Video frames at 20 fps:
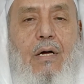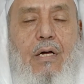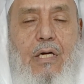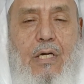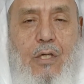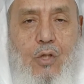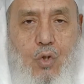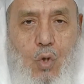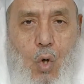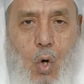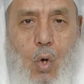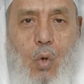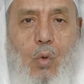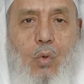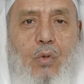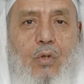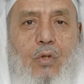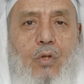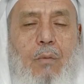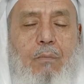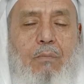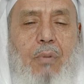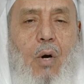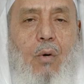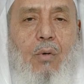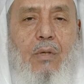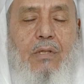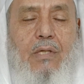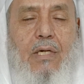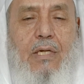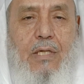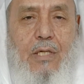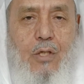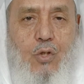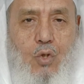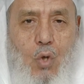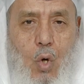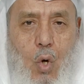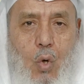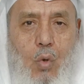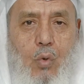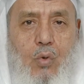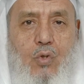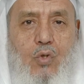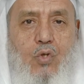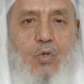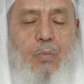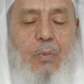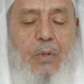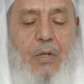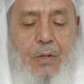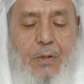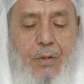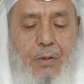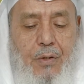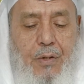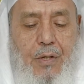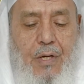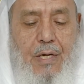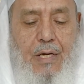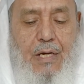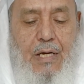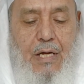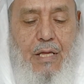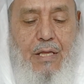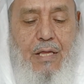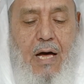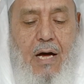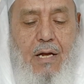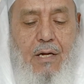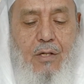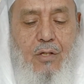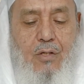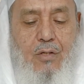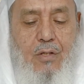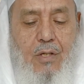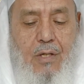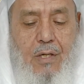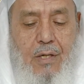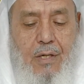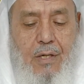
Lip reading: his own poet and his own speaker, and that is